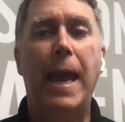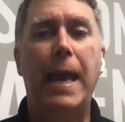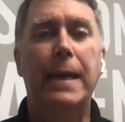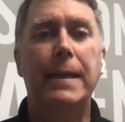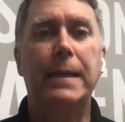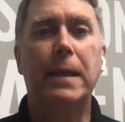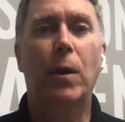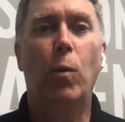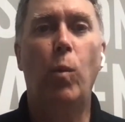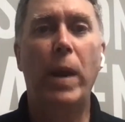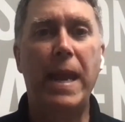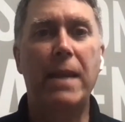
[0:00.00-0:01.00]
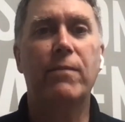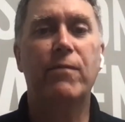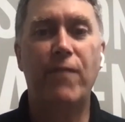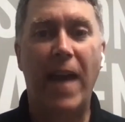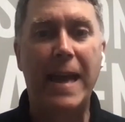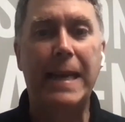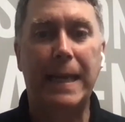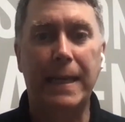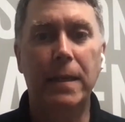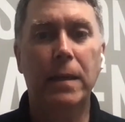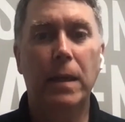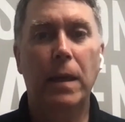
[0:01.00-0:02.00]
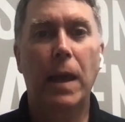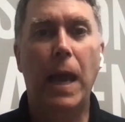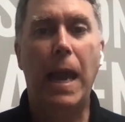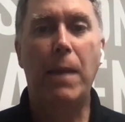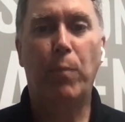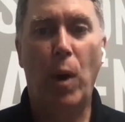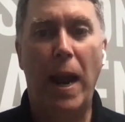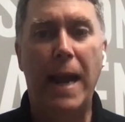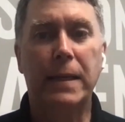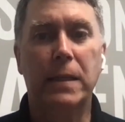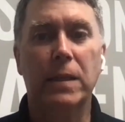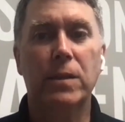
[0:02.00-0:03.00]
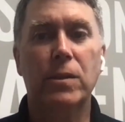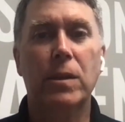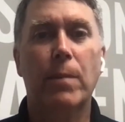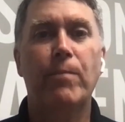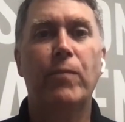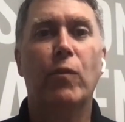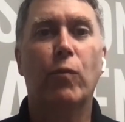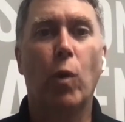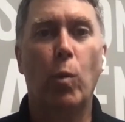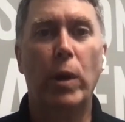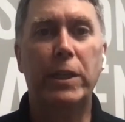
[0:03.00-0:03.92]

And we invented a practice for